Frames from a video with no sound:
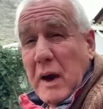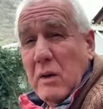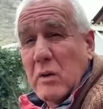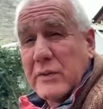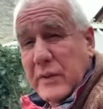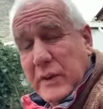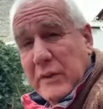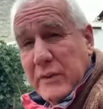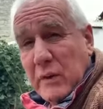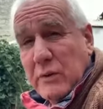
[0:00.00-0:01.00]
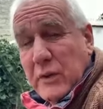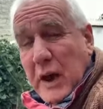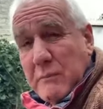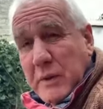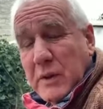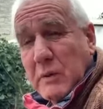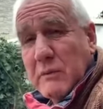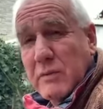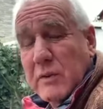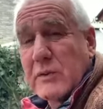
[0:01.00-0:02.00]
coins in their tills that they've been doing
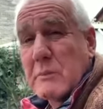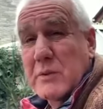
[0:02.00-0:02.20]
for some